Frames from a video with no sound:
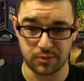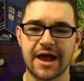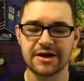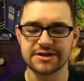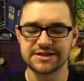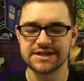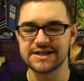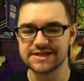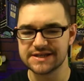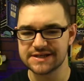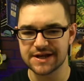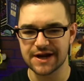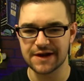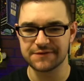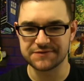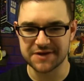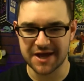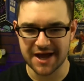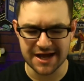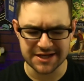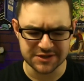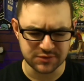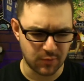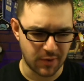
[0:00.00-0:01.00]
Now, it's easy enough
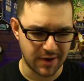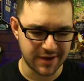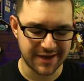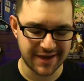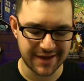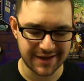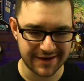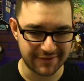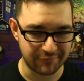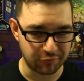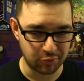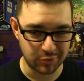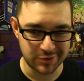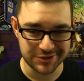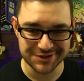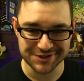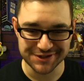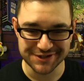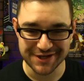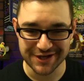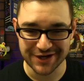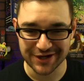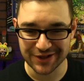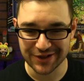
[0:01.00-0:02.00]
to ask, why can't everyone
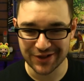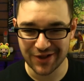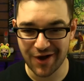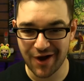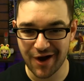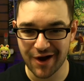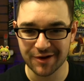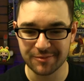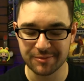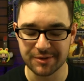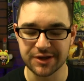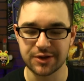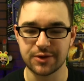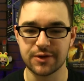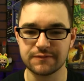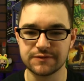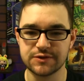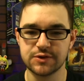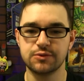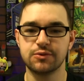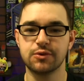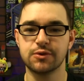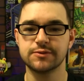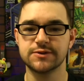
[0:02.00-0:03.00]
just get along? But you have
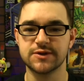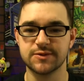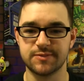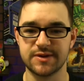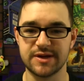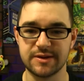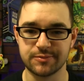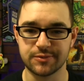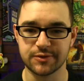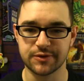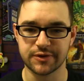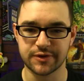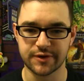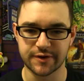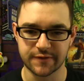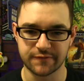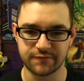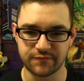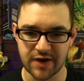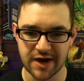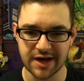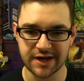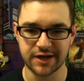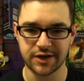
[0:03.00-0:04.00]
two groups of people that are
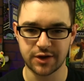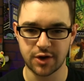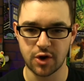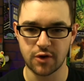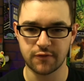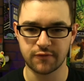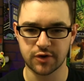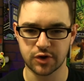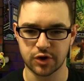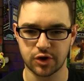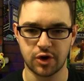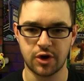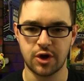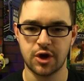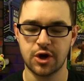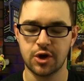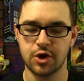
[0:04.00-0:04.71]
fighting over